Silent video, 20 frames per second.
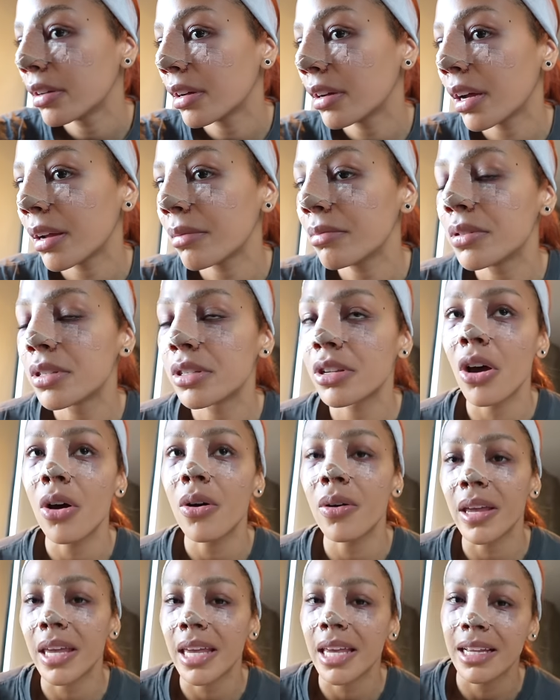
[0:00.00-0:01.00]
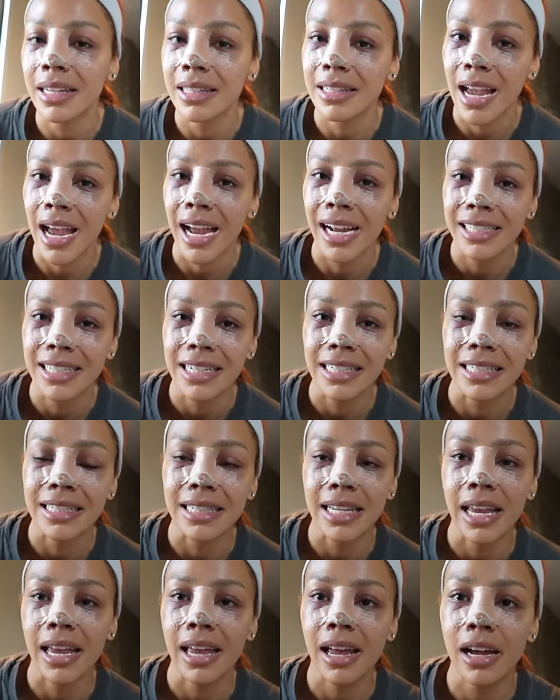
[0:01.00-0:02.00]
I'm so eager to actually
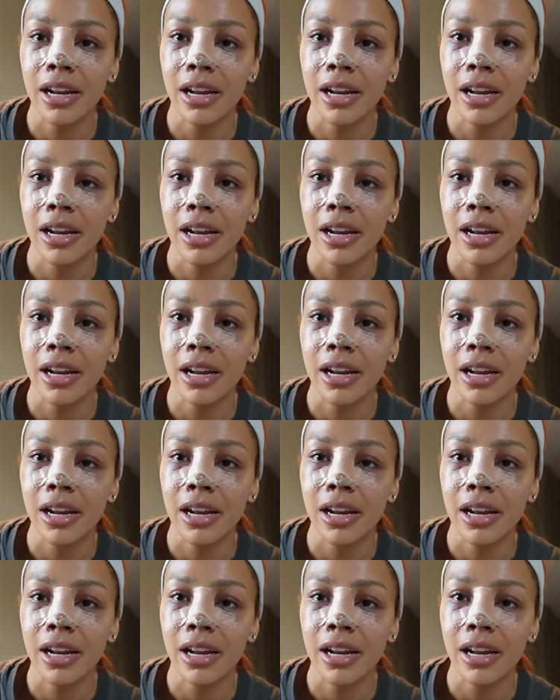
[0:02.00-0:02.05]
see it.